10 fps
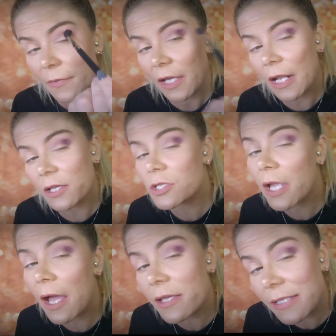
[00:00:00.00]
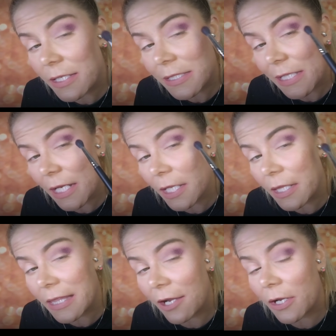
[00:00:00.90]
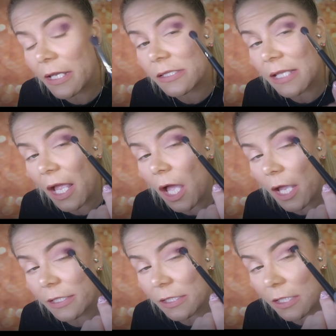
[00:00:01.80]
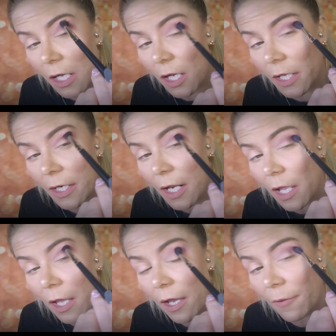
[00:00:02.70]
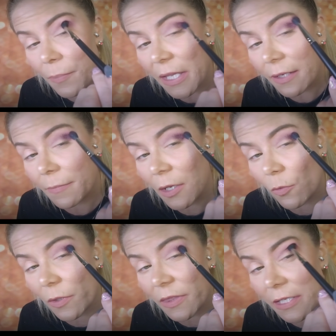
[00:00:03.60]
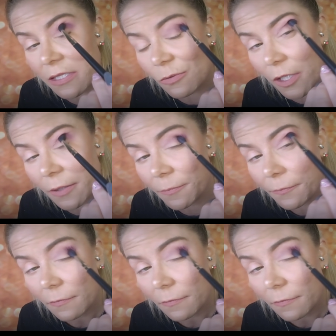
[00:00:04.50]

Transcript: and as you guys can see, there is a ton of pigment with this one.